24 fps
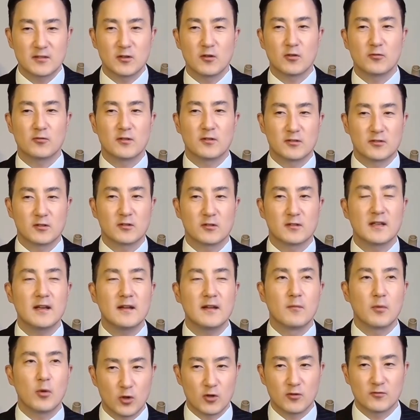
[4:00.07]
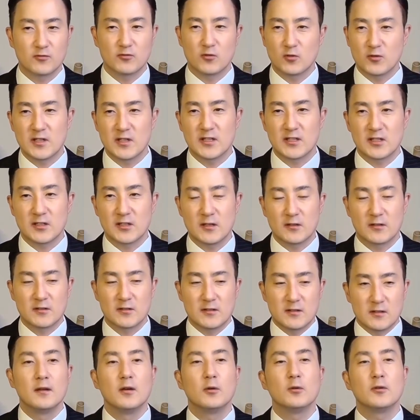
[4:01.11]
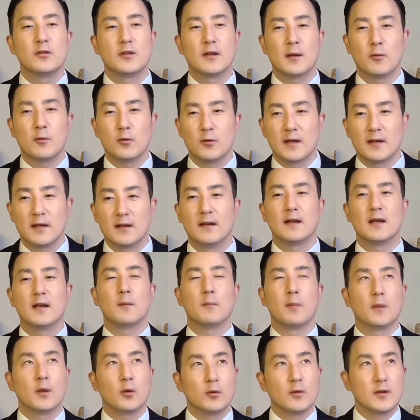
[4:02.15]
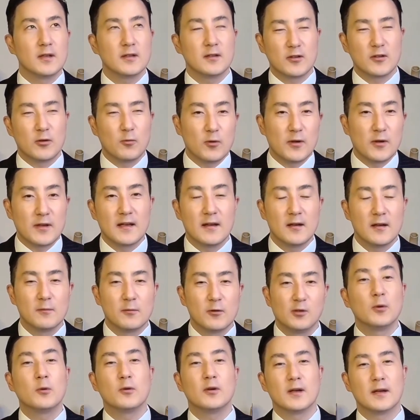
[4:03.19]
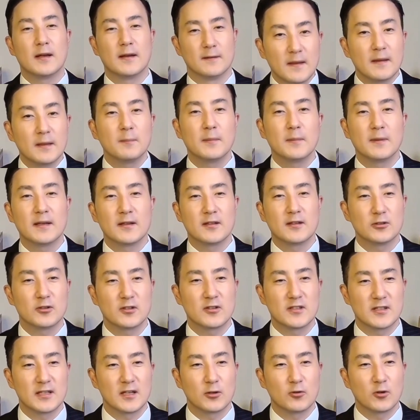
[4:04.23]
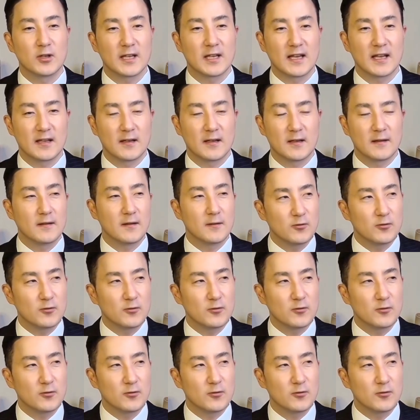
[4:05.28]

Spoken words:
over 30 or 40 years, you separate the components within the building. It means to segregate.